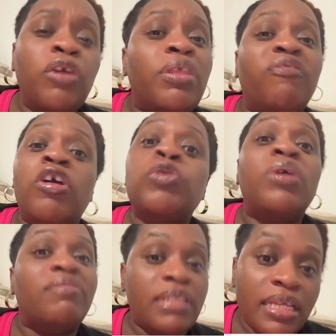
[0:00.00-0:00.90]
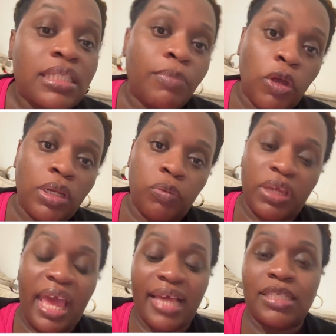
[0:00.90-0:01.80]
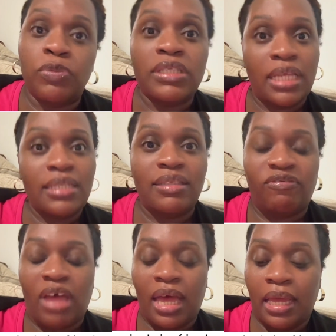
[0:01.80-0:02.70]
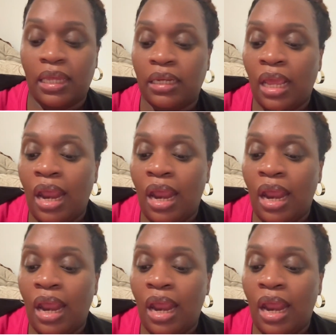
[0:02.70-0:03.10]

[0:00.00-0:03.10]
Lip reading: the first week of testimony when Cassie was testifying,